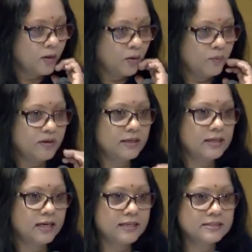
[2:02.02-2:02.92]
we
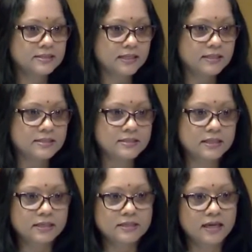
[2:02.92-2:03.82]
realized that
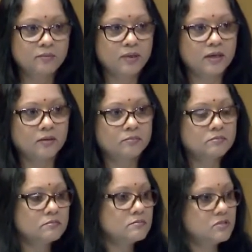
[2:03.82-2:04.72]
it had become
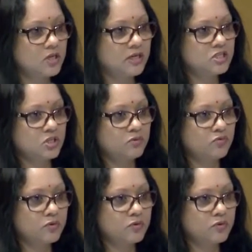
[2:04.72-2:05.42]
challenging for